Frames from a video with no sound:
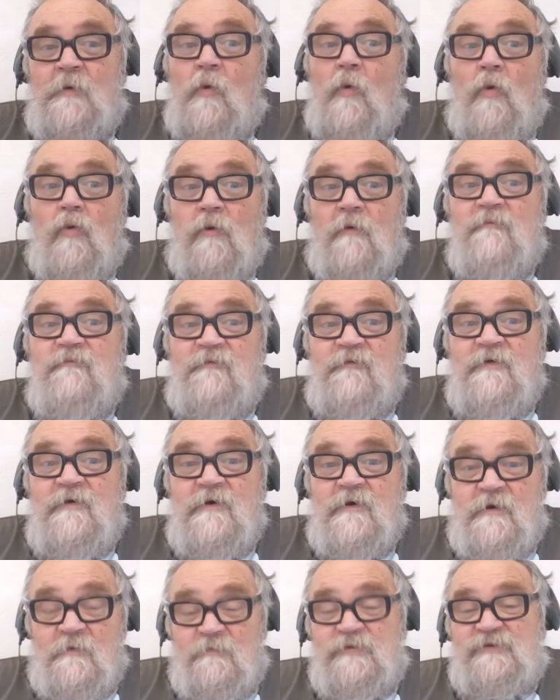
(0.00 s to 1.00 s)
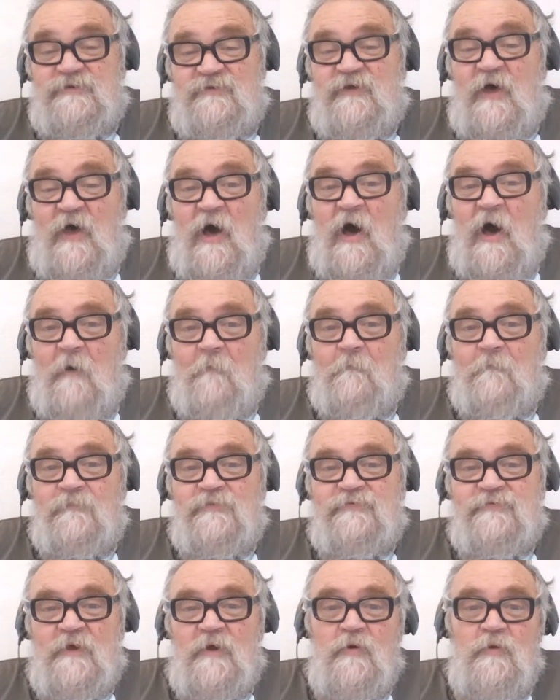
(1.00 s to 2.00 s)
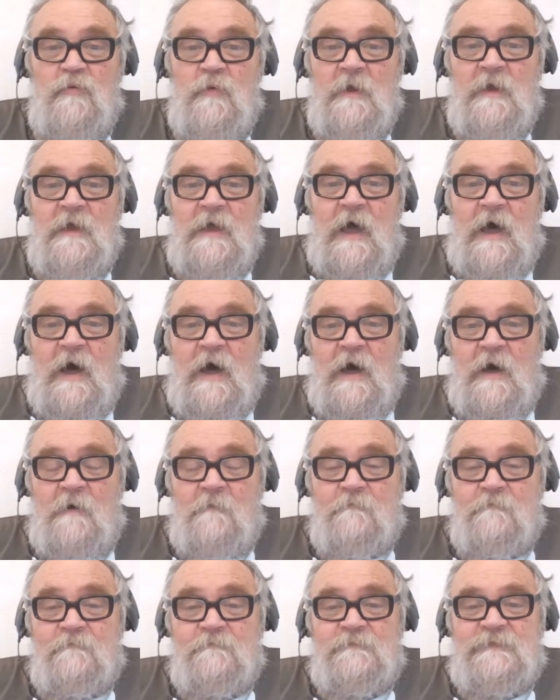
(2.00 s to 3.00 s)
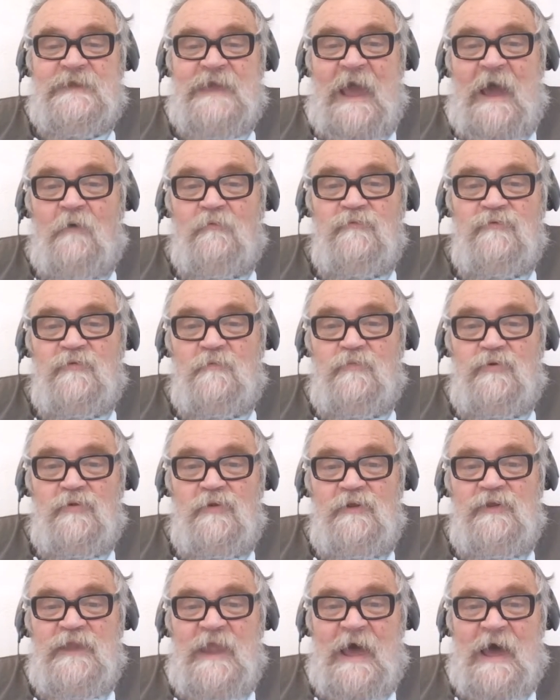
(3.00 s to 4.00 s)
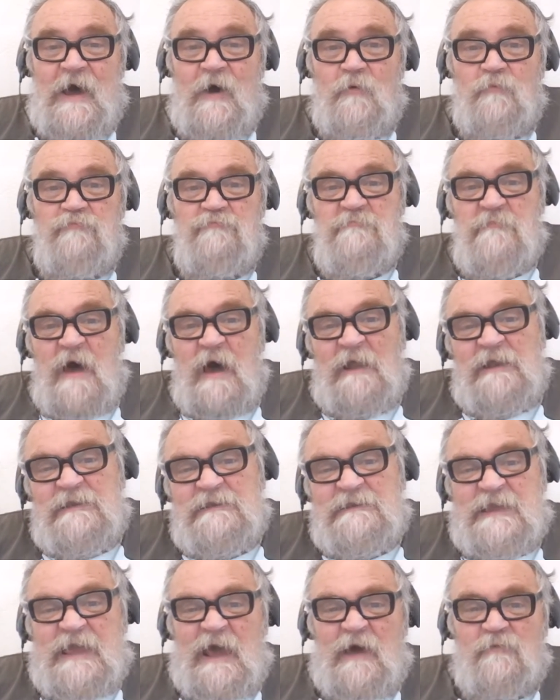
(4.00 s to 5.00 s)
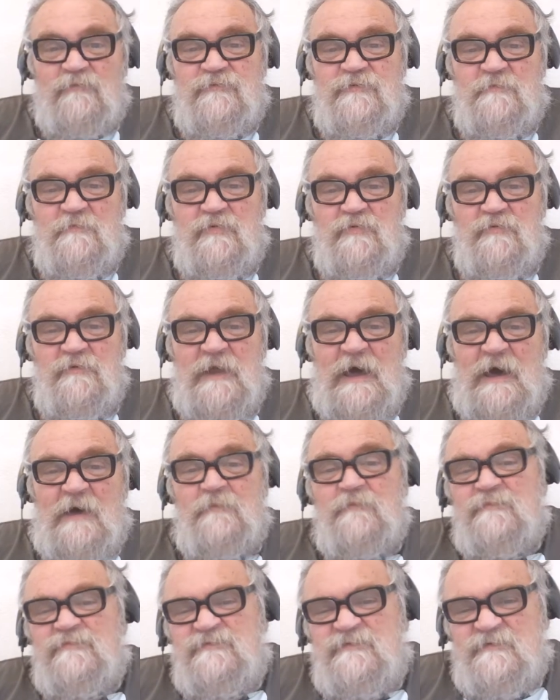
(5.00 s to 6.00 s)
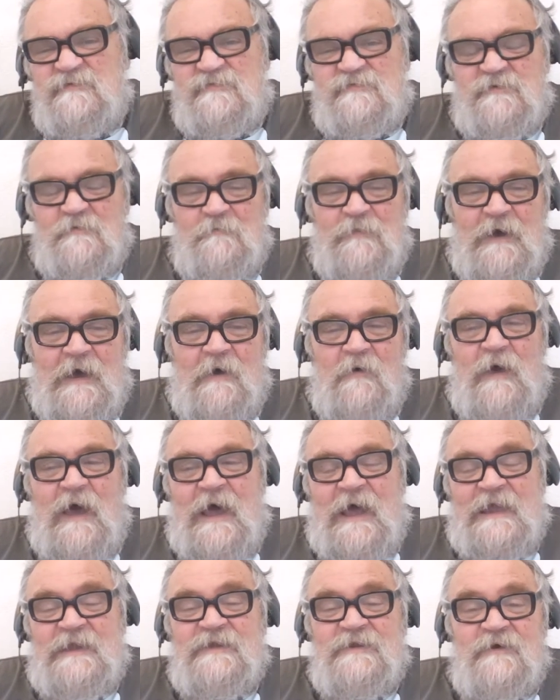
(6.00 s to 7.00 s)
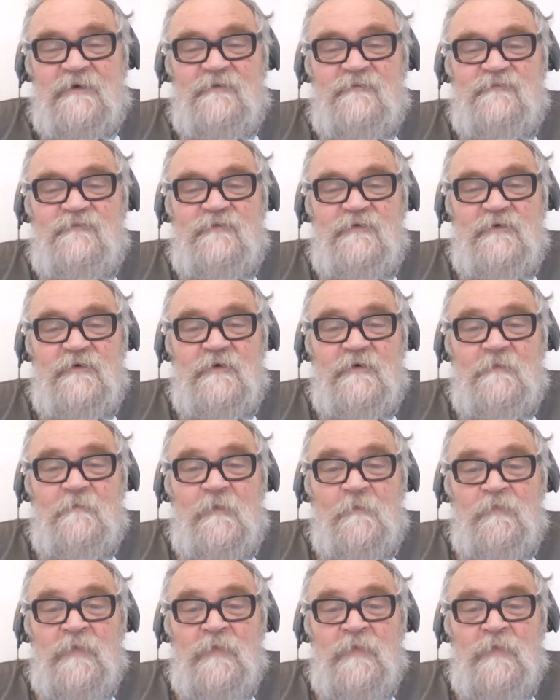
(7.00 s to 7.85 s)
or a verb, to hump. So, countable noun, uncountable noun, just about, and a verb.